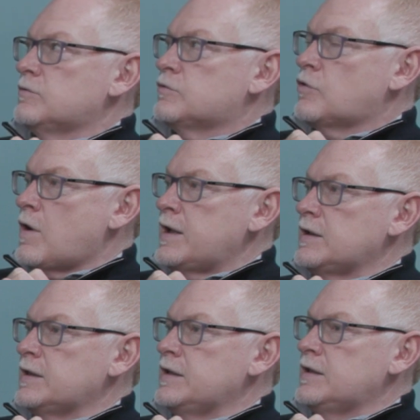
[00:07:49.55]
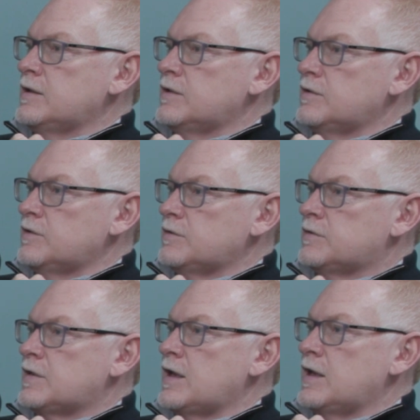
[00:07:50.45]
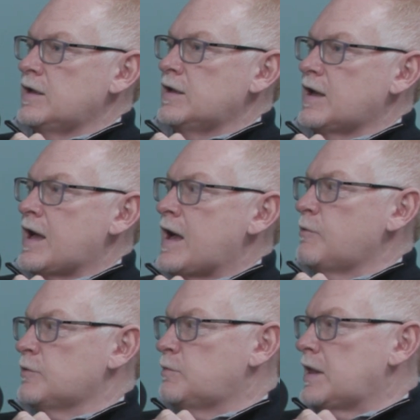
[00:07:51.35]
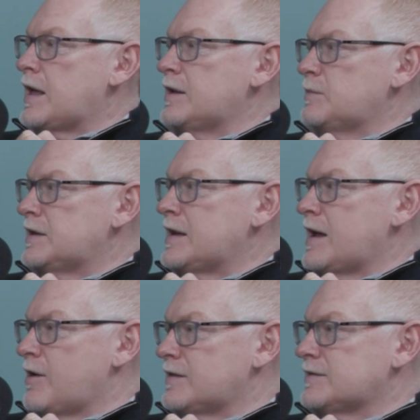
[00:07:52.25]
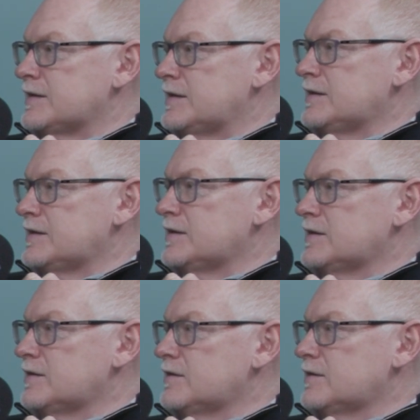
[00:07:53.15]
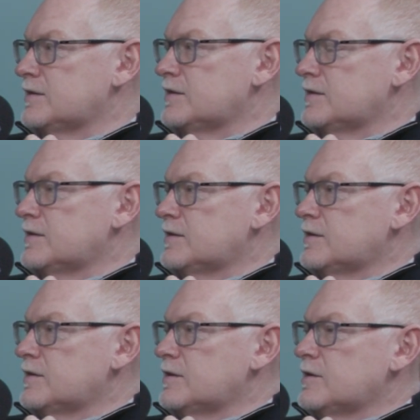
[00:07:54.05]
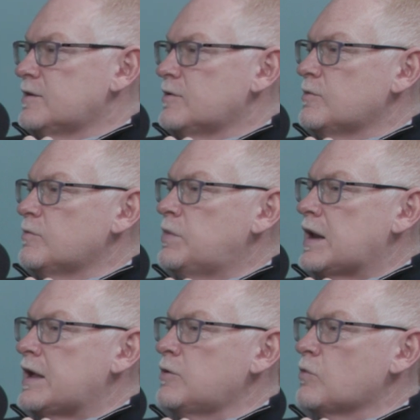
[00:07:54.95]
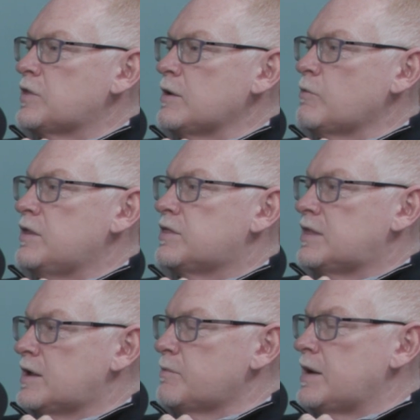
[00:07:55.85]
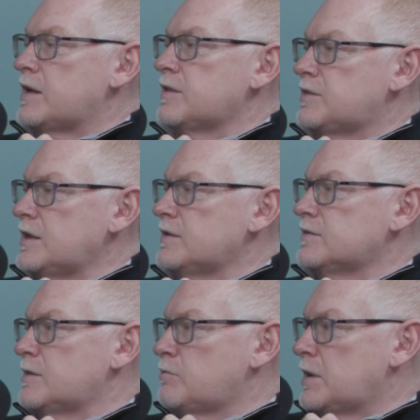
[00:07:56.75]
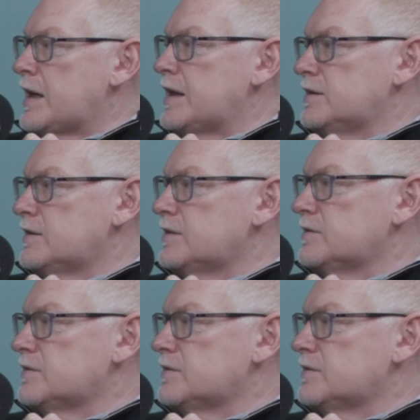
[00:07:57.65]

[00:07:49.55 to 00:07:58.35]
tritely say, I was blind, but now I see. Hmm. But I don't think we think about the things that blind us.